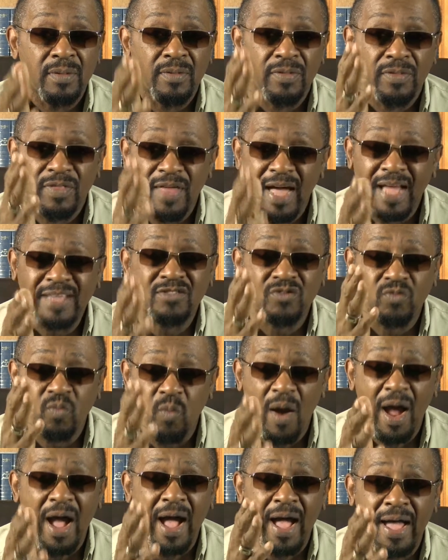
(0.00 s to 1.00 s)
That's
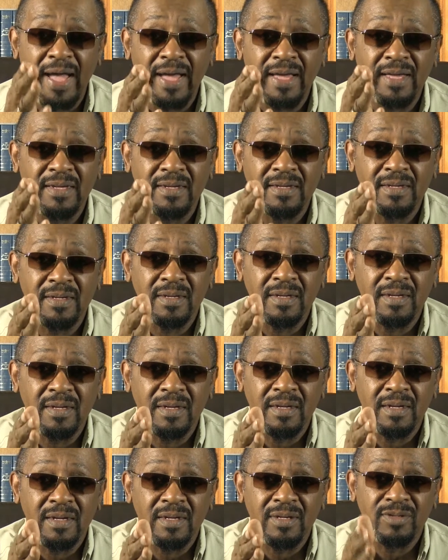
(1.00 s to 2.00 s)
why
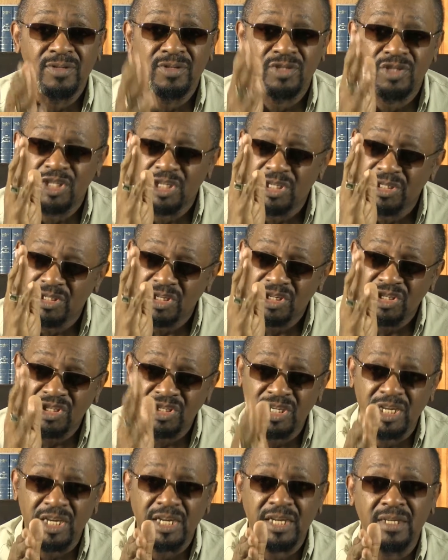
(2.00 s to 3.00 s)
Jesus
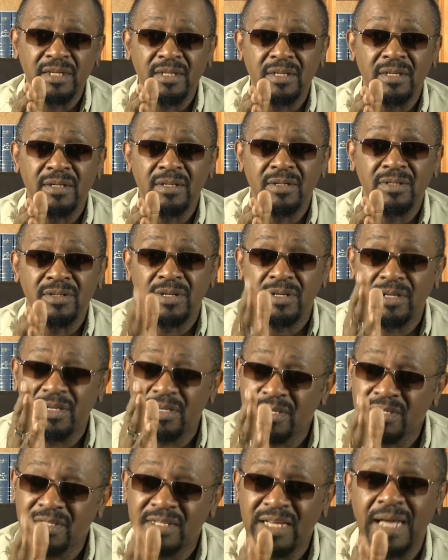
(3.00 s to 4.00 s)
said to the
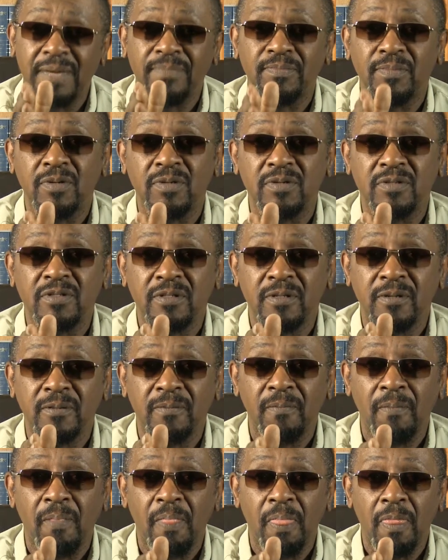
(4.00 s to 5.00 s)
disciples,
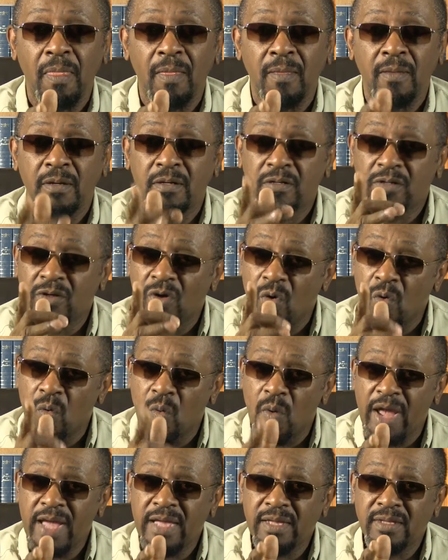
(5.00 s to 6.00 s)
Go
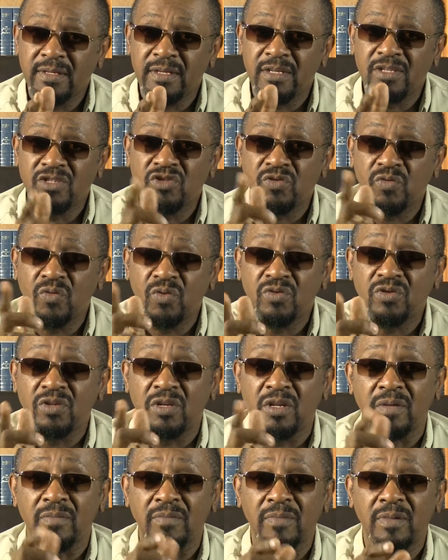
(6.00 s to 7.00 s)
wait in
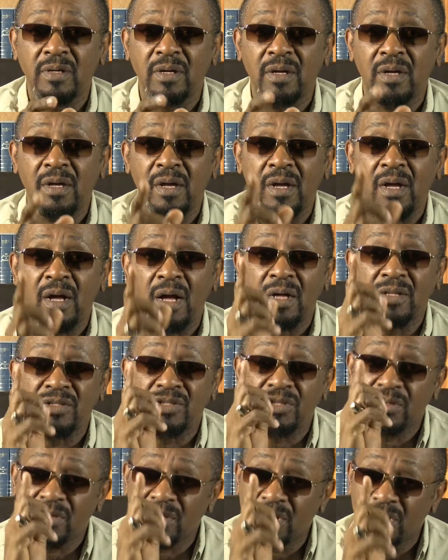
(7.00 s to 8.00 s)
Jerusalem
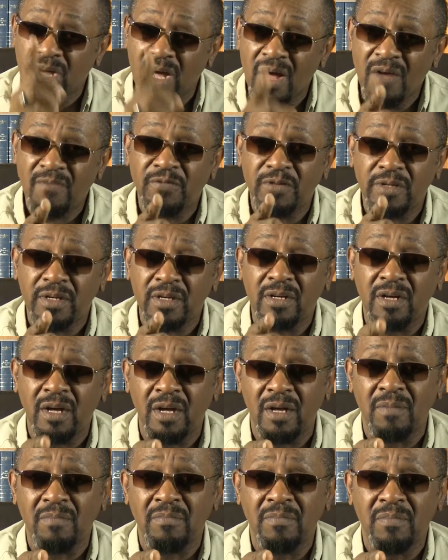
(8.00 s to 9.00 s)
until the Comforter
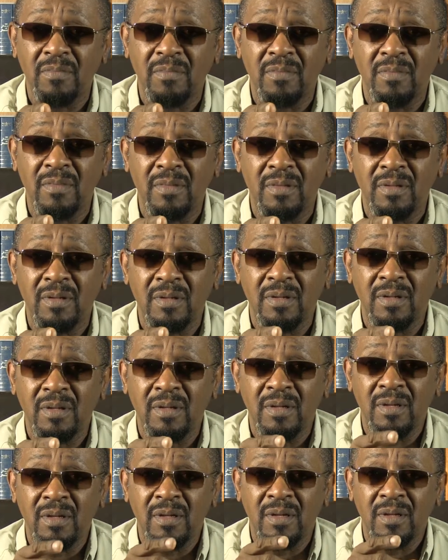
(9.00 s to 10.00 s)
comes.
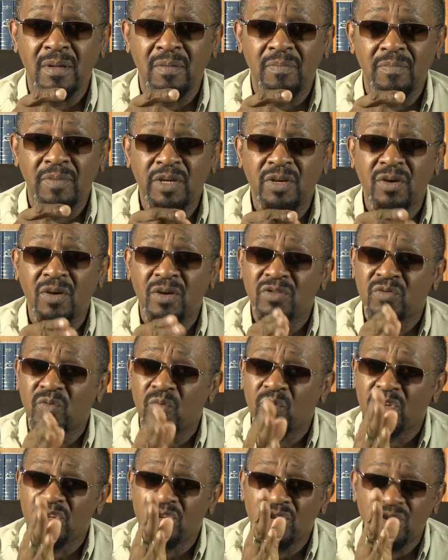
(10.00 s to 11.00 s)
Because
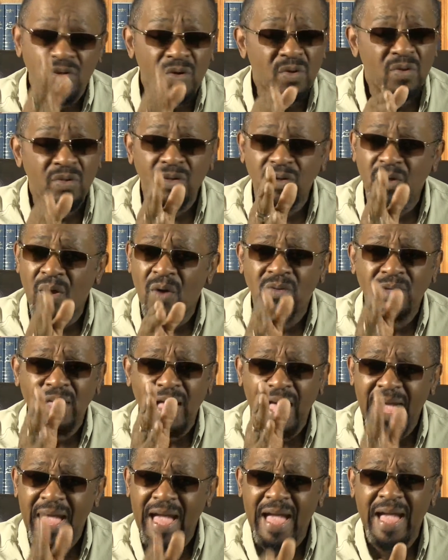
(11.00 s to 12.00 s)
when you don't
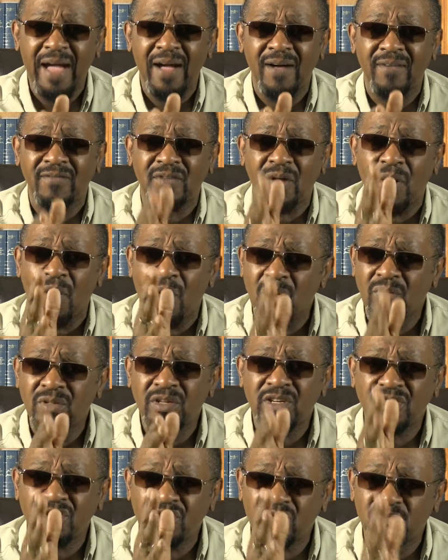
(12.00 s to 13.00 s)
have the
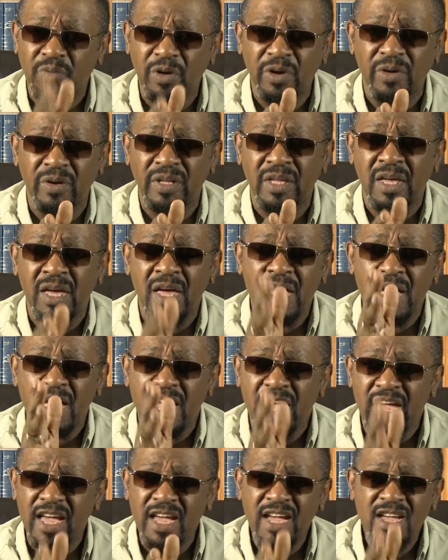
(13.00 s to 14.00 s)
Holy Spirit
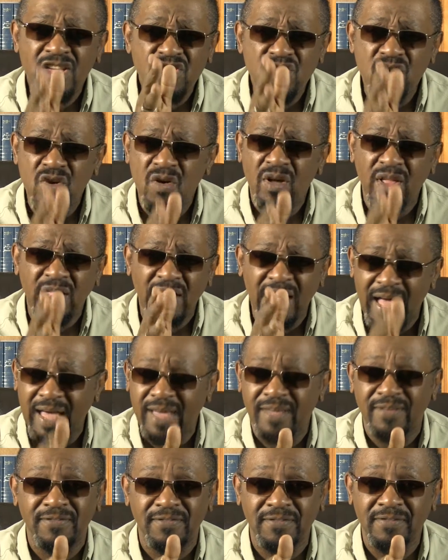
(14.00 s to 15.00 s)
in your
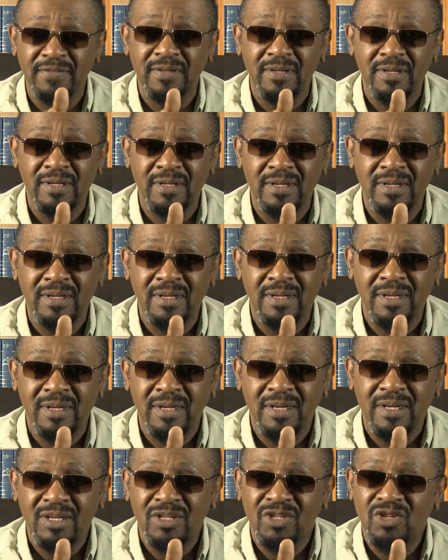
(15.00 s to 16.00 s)
life,
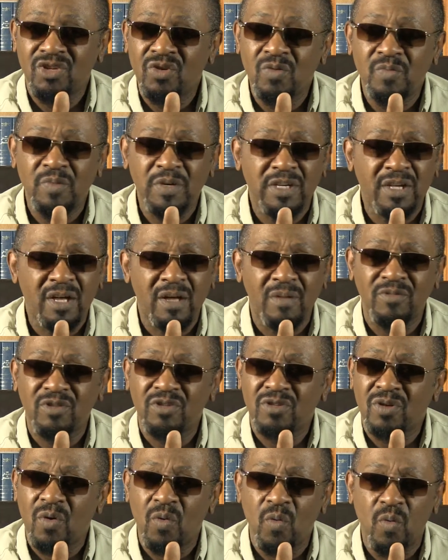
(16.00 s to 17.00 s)
you become
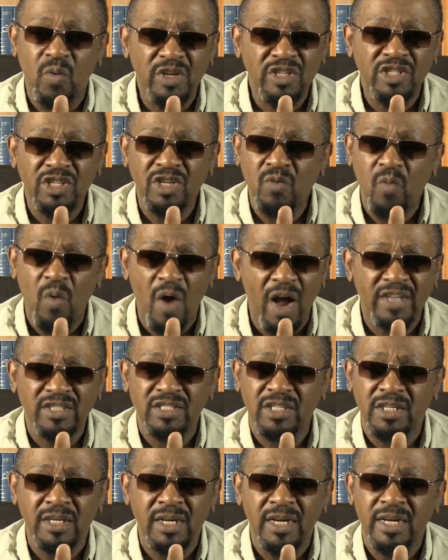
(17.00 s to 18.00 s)
so wishy
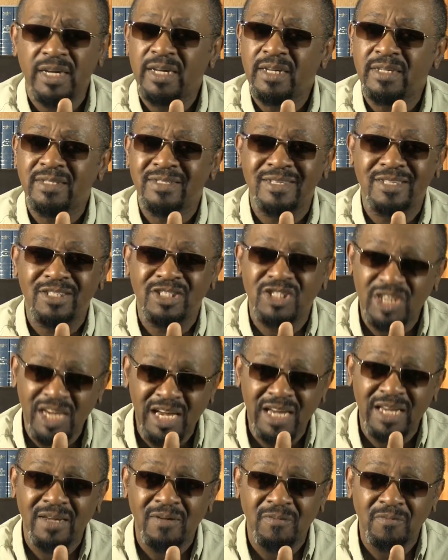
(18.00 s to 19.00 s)
washy, it's a
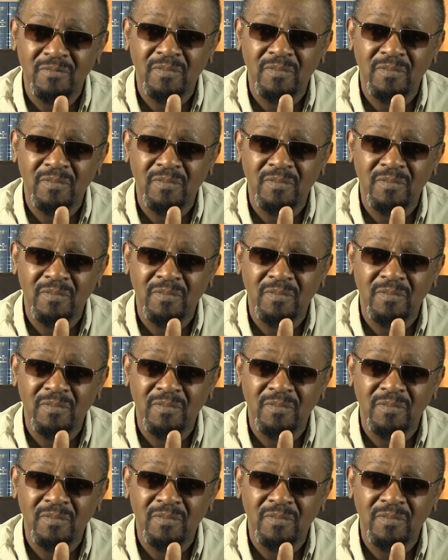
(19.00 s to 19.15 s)
shame.